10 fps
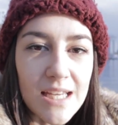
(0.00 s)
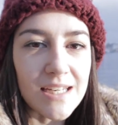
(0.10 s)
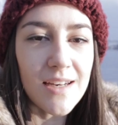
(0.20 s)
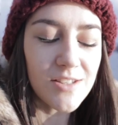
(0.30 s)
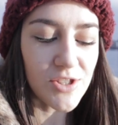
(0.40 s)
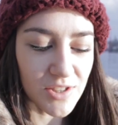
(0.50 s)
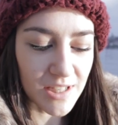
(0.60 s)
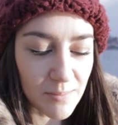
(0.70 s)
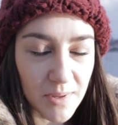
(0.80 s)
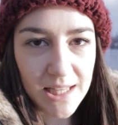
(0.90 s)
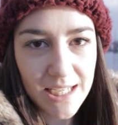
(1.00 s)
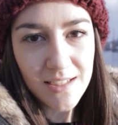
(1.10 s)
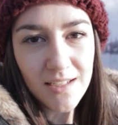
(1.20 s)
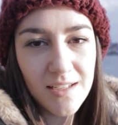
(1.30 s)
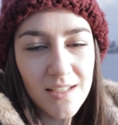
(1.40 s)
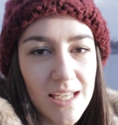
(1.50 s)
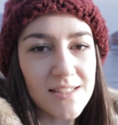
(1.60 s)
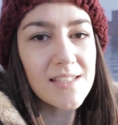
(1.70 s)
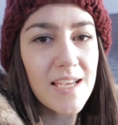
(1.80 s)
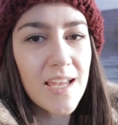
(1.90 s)
In sunny Berlin.
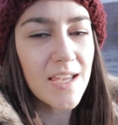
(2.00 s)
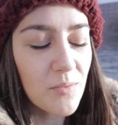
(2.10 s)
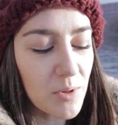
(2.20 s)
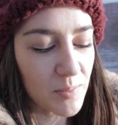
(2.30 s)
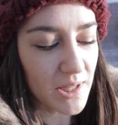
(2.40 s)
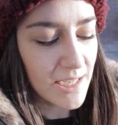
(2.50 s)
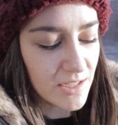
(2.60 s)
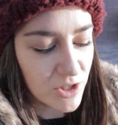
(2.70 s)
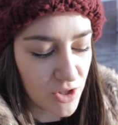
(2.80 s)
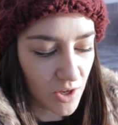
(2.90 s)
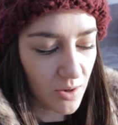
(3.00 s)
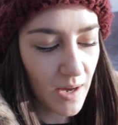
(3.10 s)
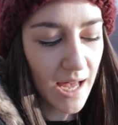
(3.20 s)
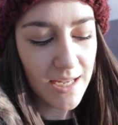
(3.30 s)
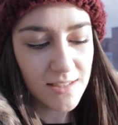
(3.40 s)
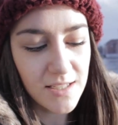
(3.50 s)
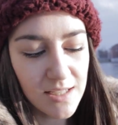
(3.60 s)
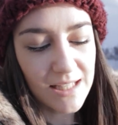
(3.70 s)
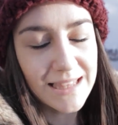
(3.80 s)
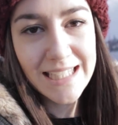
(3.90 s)
Yesterday we played a show at
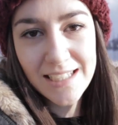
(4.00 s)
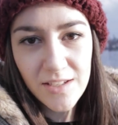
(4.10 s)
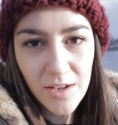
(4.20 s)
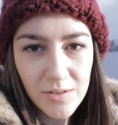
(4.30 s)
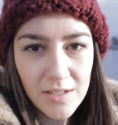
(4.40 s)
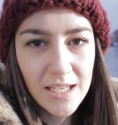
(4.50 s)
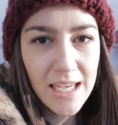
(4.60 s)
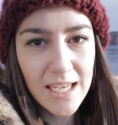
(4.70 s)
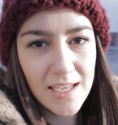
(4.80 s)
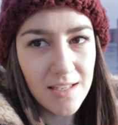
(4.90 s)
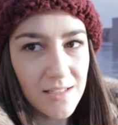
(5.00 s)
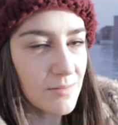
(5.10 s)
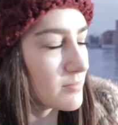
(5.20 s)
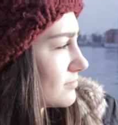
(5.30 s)
Lido in,